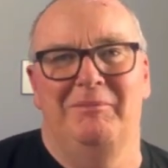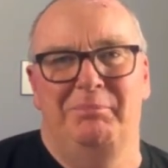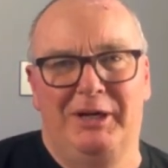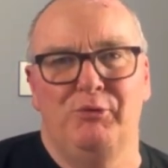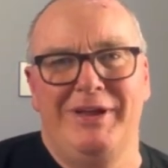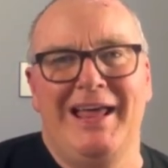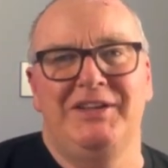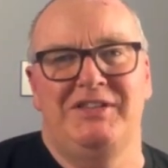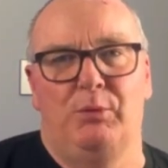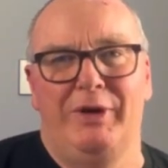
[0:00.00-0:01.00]
But in
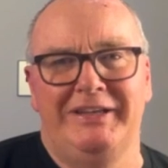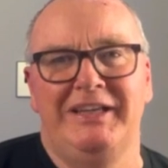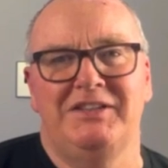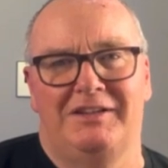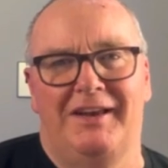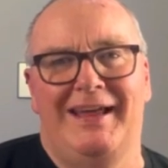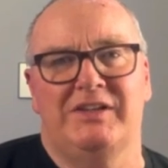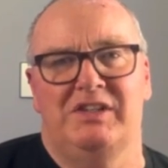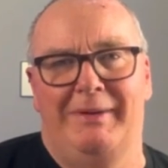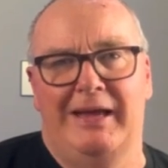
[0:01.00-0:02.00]
reality, we need to
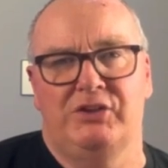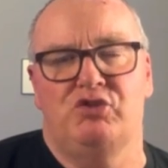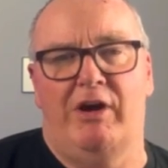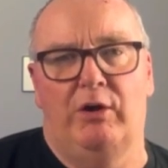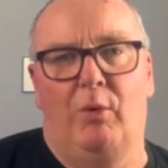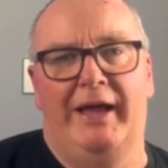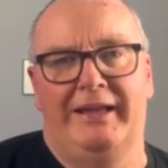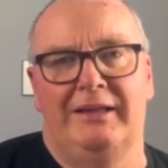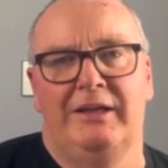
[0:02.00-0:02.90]
deduct some hours straight away.